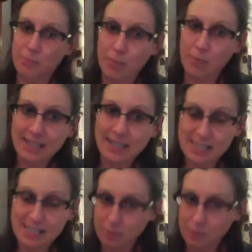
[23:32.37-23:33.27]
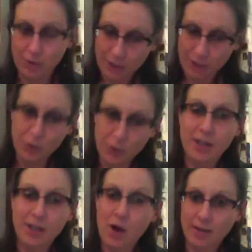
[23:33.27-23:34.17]
but it's still pretty early
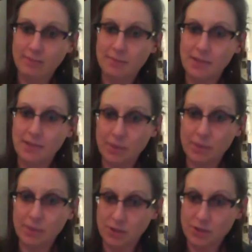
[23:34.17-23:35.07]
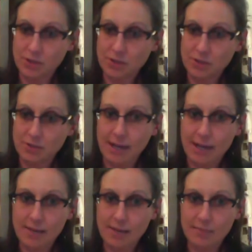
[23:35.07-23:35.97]
on in the research, right?